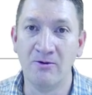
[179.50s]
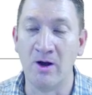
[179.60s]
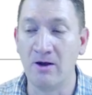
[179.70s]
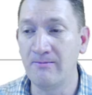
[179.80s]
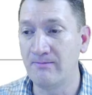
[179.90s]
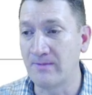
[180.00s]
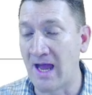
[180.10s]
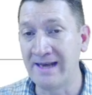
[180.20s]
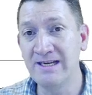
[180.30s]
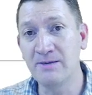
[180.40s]
Well,
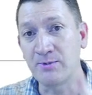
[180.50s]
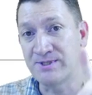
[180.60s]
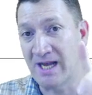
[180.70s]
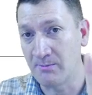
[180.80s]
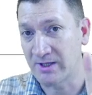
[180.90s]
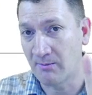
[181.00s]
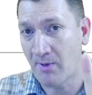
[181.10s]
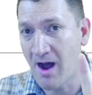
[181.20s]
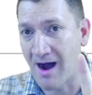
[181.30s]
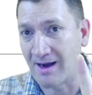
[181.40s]
I need to present them with a
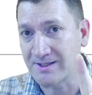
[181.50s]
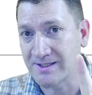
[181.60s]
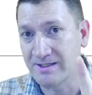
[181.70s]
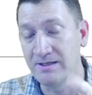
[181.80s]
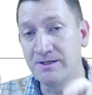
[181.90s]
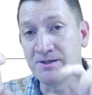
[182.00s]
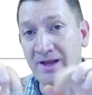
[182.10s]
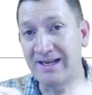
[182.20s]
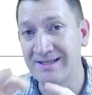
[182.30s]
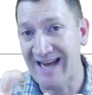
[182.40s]
box so
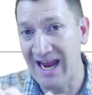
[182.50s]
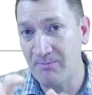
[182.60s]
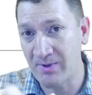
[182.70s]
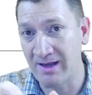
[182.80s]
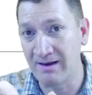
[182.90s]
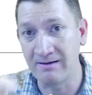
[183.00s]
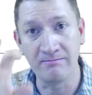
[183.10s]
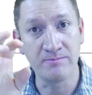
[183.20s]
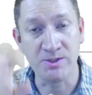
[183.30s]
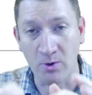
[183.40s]
they can type
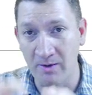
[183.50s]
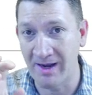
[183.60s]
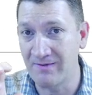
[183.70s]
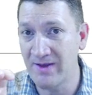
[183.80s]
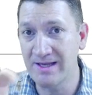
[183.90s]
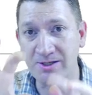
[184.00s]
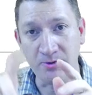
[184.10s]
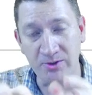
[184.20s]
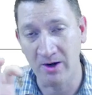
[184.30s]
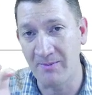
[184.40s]
in sorted by this or
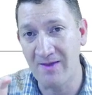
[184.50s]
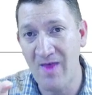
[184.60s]
sorted by